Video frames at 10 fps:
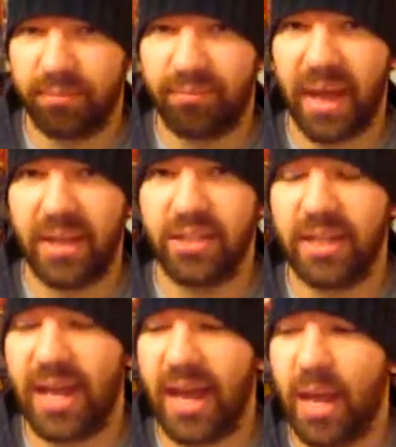bad's
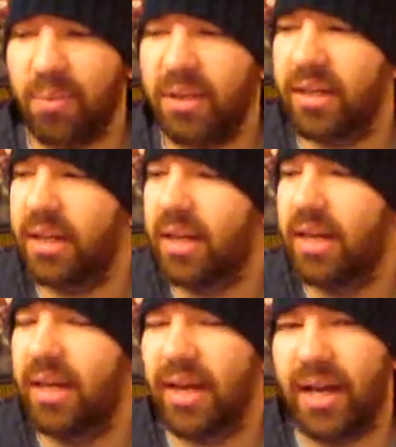gonna happen,
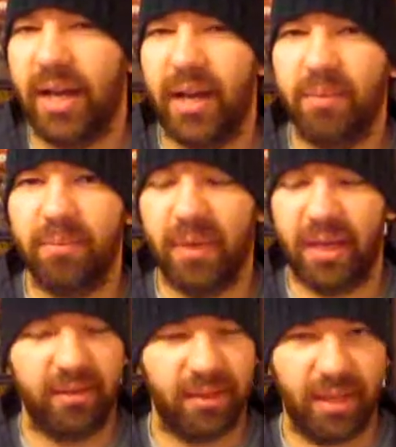um,
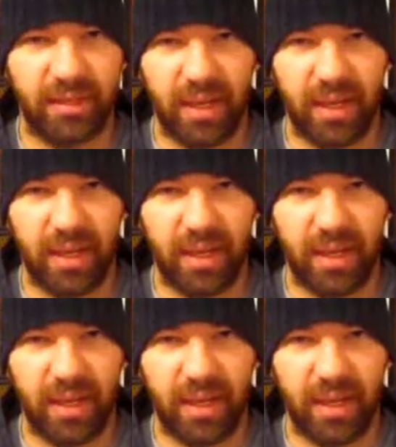and it